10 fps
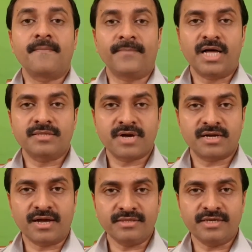Mahatma
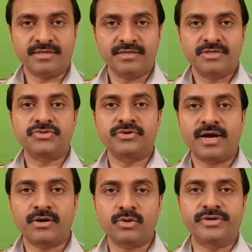Gandhi to
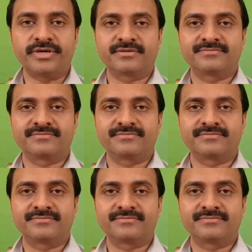Lahore.